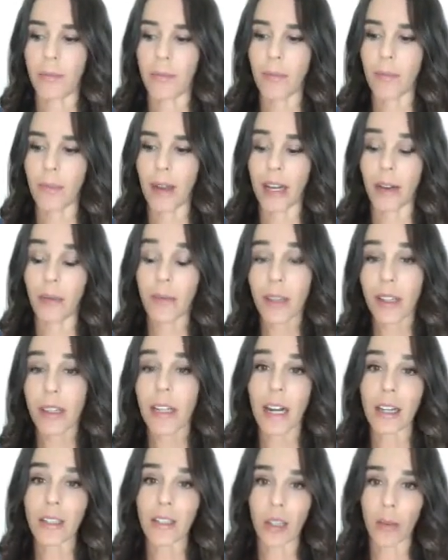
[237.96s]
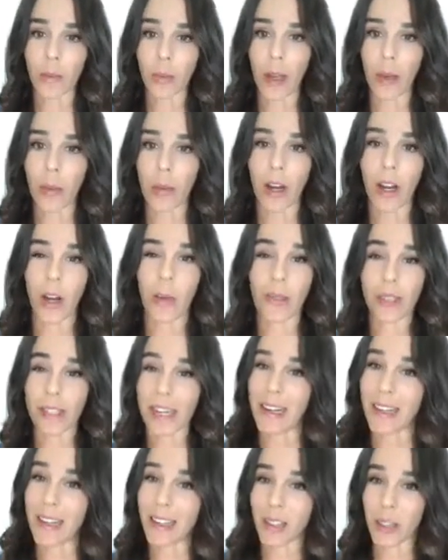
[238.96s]
And it really got to the point where I almost
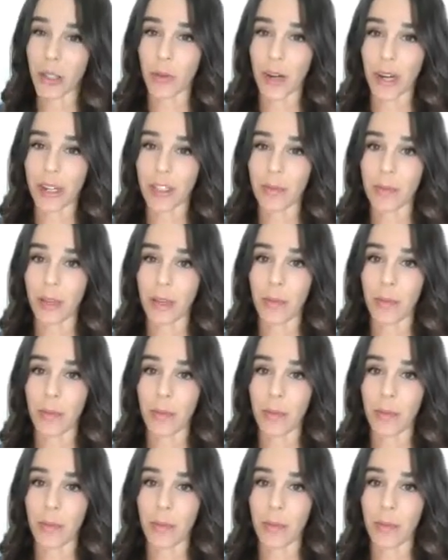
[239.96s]
had a hysterectomy